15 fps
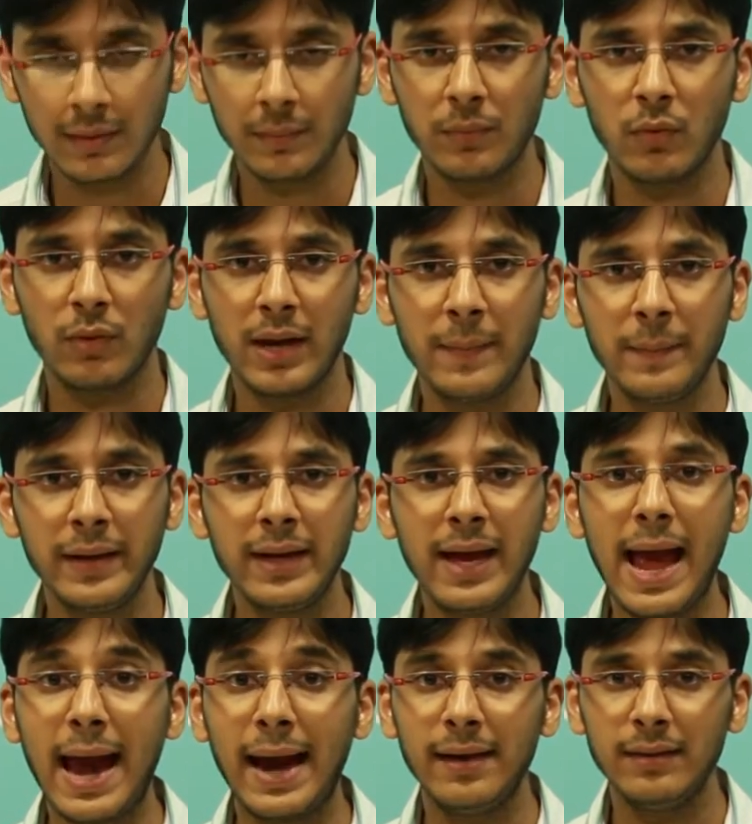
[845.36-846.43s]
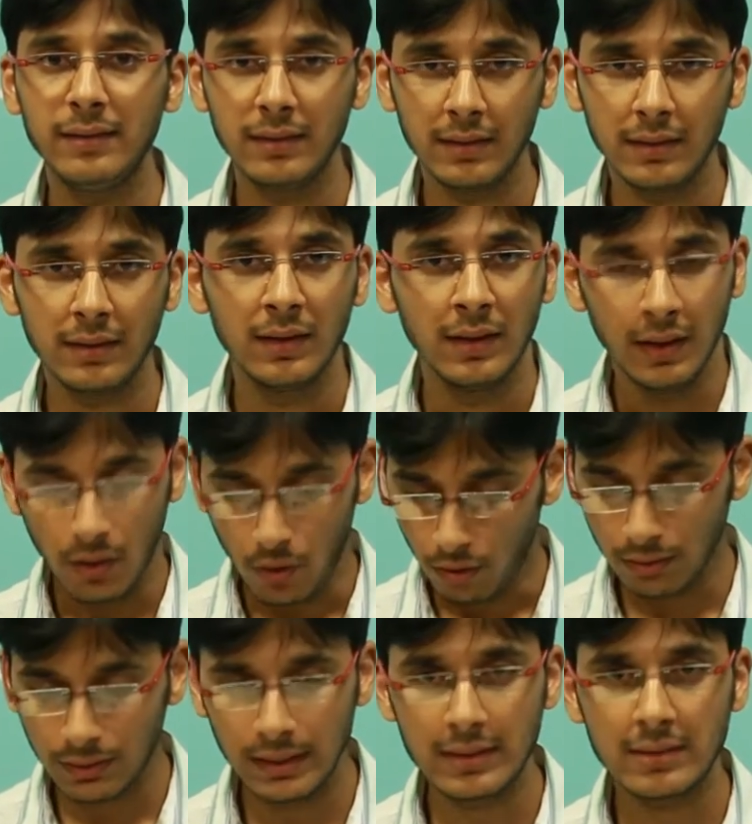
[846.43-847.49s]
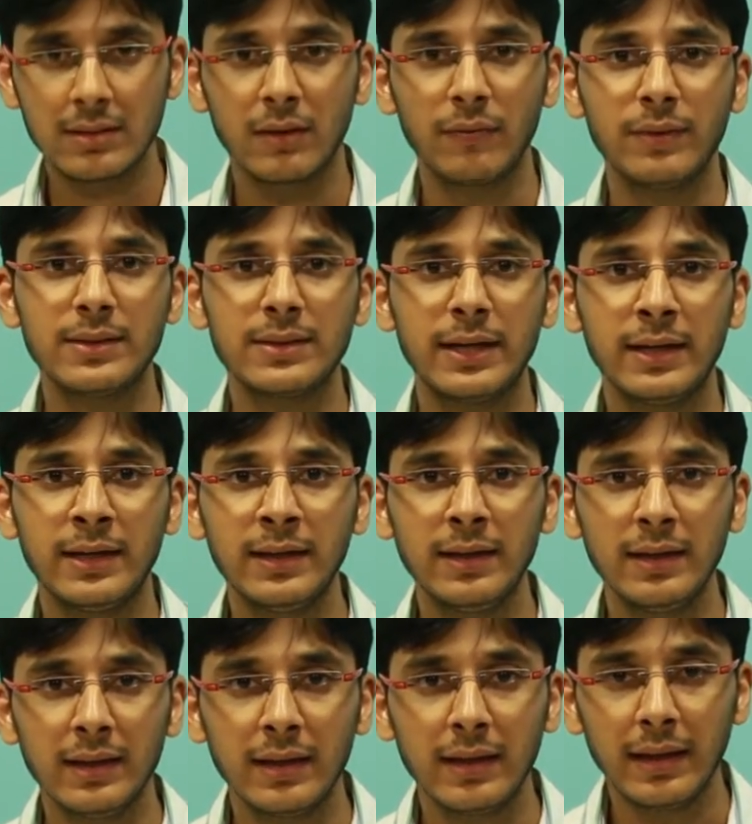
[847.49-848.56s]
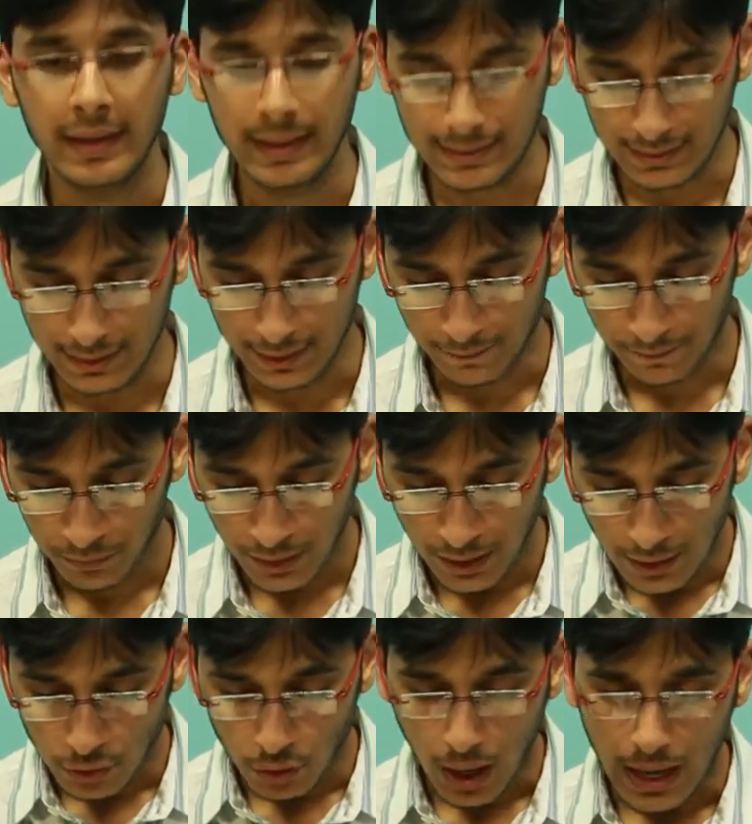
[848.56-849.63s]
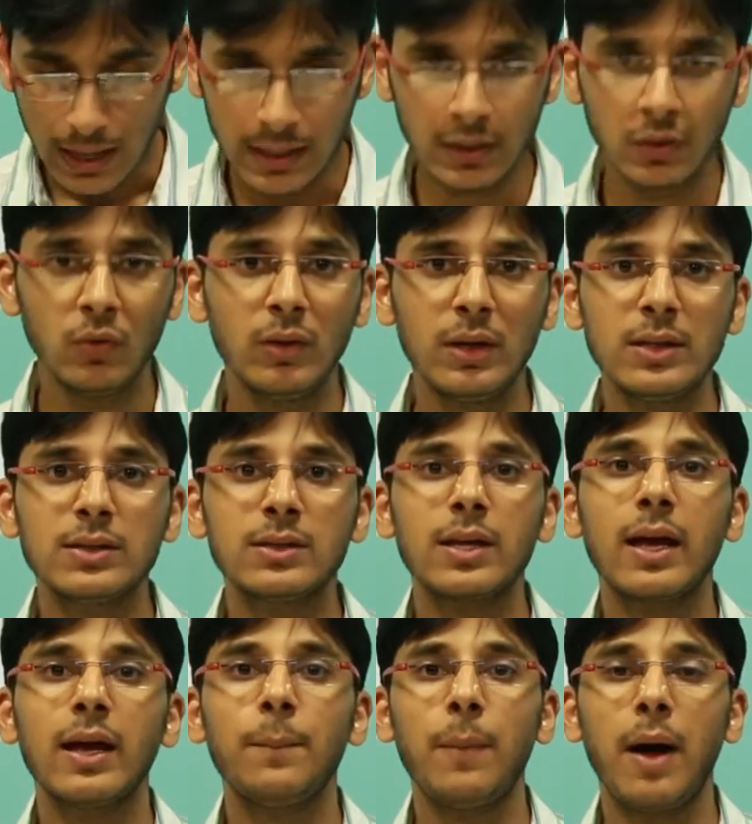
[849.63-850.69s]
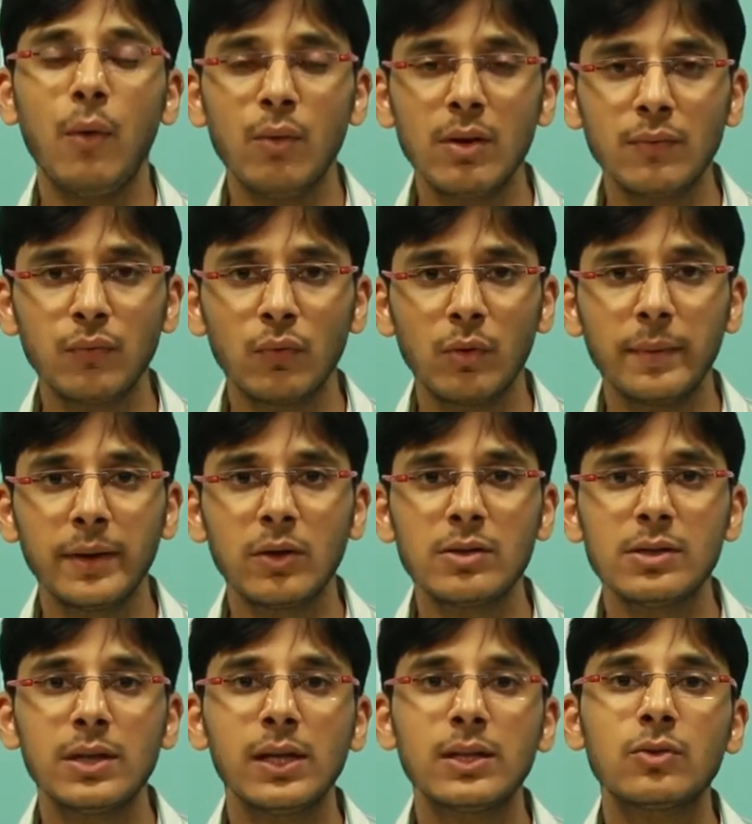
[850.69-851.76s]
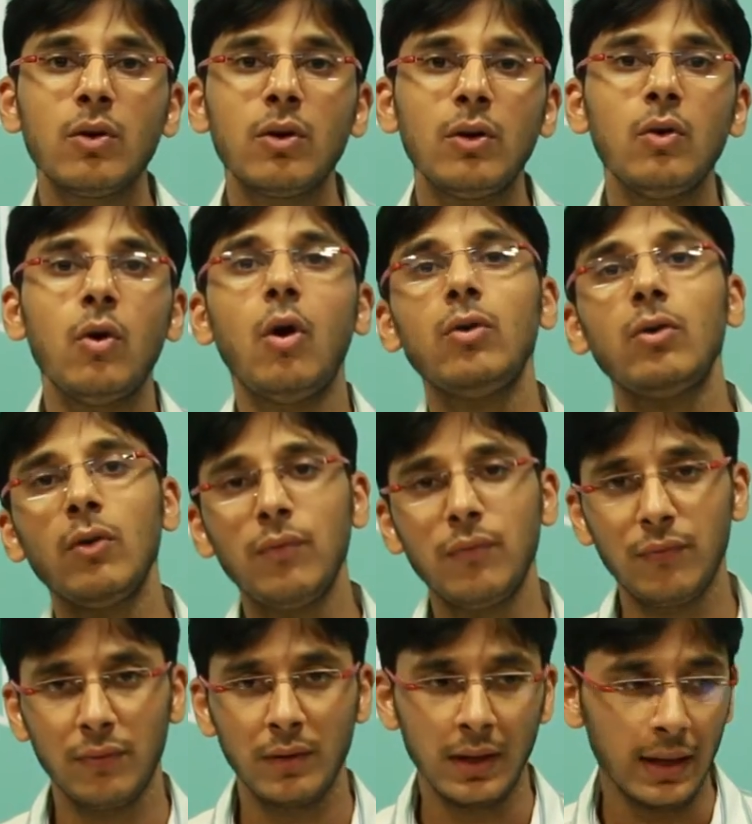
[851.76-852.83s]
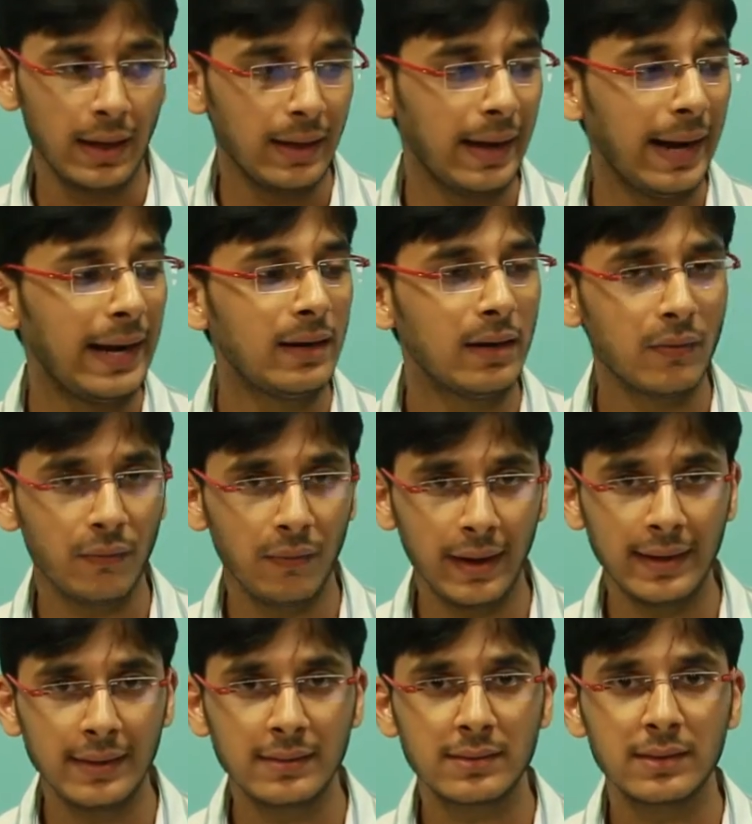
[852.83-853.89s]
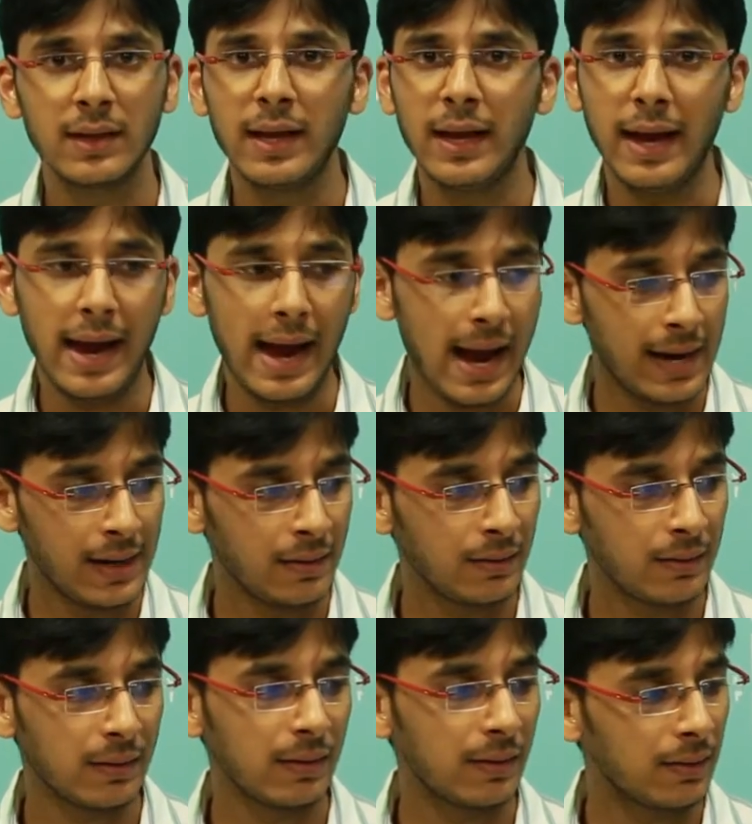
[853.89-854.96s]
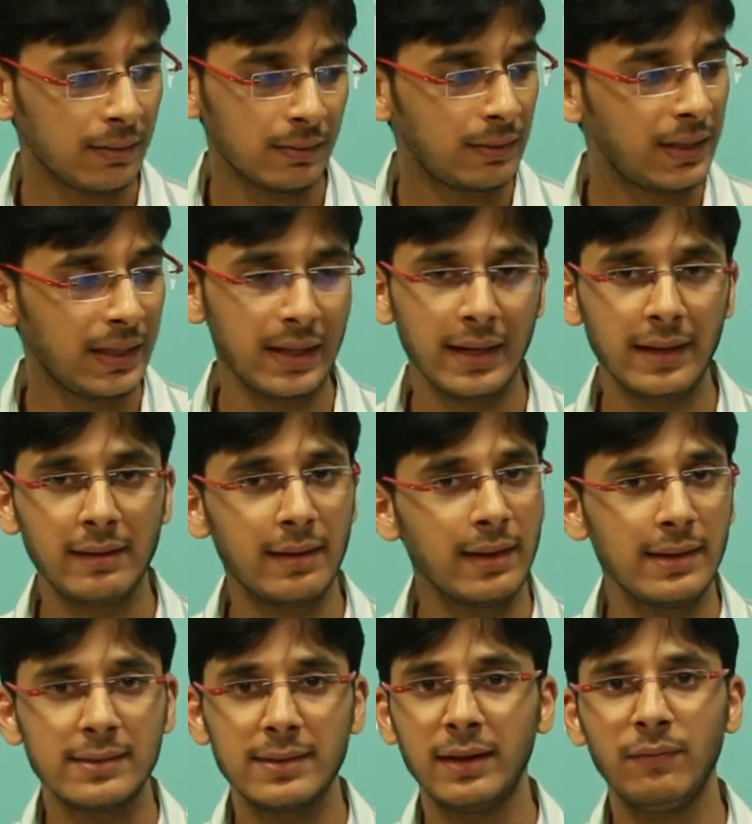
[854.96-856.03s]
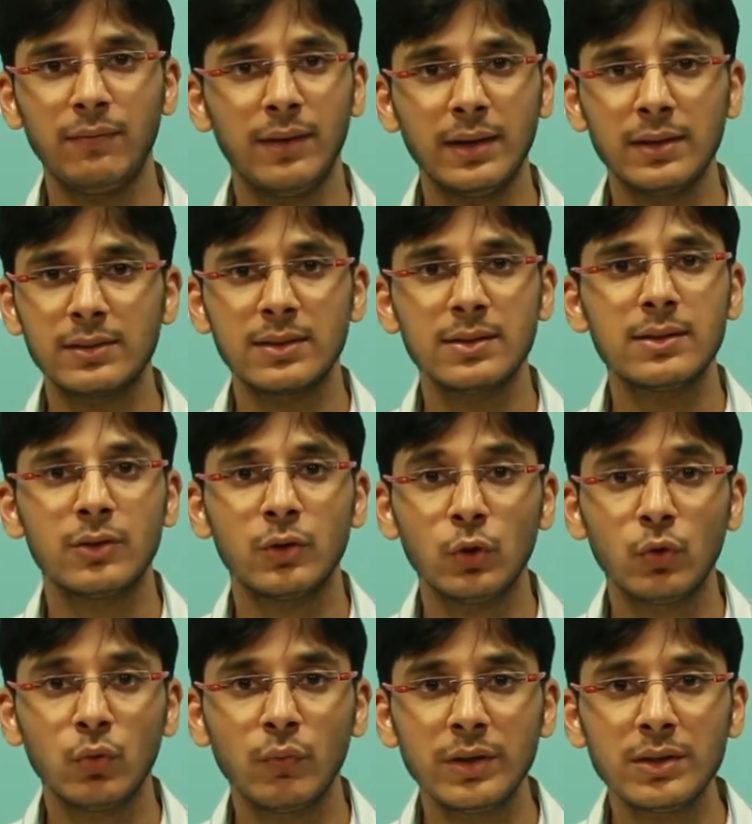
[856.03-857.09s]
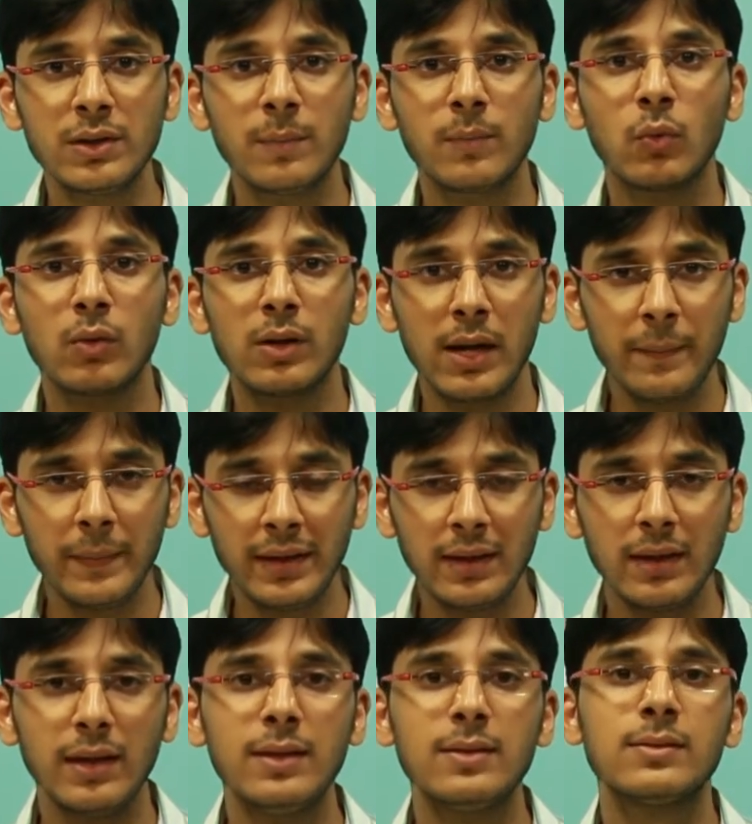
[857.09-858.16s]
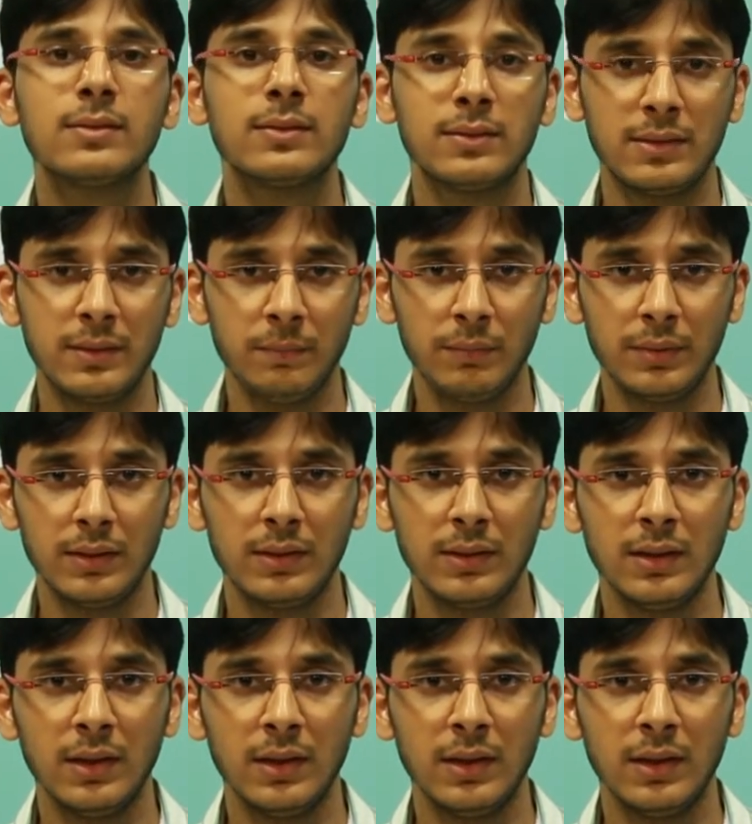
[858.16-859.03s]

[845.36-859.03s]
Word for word: the programming and the all this stuff is getting easier. So Arduino is powerful because it has got lot of header files and uh, directories and functions due to which the programming is simple.